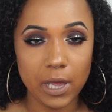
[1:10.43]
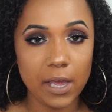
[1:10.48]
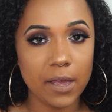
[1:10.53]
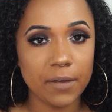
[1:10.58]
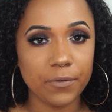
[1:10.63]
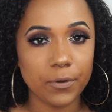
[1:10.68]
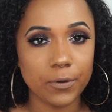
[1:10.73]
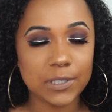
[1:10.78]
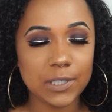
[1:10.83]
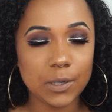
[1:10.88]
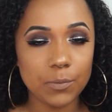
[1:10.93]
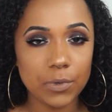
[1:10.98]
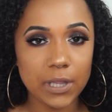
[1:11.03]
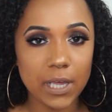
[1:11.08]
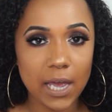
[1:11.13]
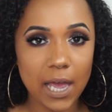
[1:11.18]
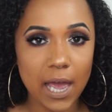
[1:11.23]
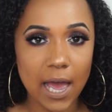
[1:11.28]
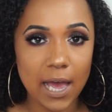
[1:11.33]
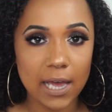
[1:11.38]
If you're someone
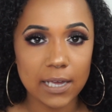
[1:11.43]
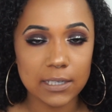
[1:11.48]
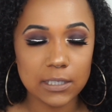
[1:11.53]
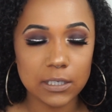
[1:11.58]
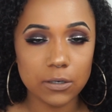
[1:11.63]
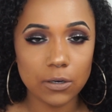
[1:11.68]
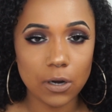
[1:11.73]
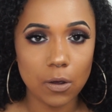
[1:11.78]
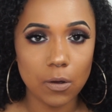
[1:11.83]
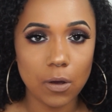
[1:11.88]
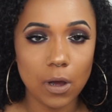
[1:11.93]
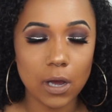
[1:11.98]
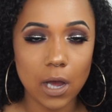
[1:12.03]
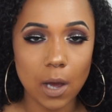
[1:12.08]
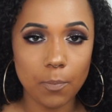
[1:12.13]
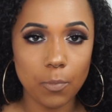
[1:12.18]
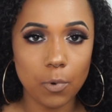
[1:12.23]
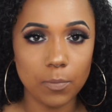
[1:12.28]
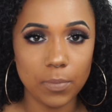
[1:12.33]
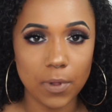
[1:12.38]
that has, you know, a
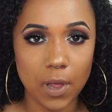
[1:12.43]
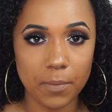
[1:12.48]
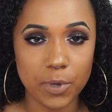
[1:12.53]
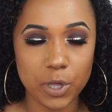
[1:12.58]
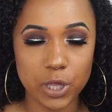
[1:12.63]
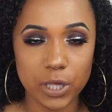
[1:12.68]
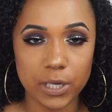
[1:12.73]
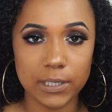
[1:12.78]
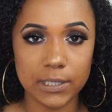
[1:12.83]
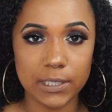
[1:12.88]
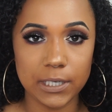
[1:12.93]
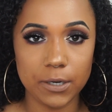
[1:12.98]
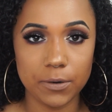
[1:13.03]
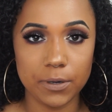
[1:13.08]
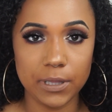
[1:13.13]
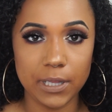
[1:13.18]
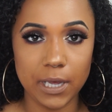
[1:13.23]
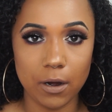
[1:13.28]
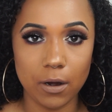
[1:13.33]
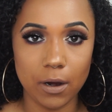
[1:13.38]
couple blemishes here
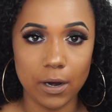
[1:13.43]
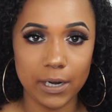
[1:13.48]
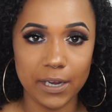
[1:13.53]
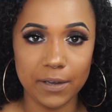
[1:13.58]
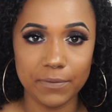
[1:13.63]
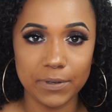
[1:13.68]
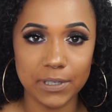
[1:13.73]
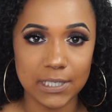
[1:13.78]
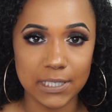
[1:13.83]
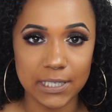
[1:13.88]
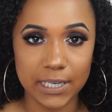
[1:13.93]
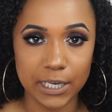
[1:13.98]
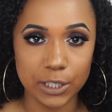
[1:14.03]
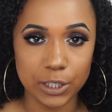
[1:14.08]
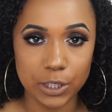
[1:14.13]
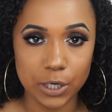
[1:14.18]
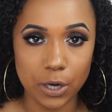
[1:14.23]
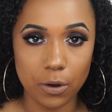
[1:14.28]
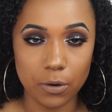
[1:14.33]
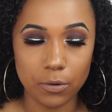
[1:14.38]
and there, uneven skin
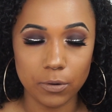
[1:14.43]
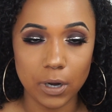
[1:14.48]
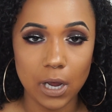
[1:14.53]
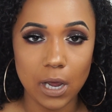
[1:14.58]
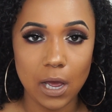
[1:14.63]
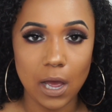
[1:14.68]
tone,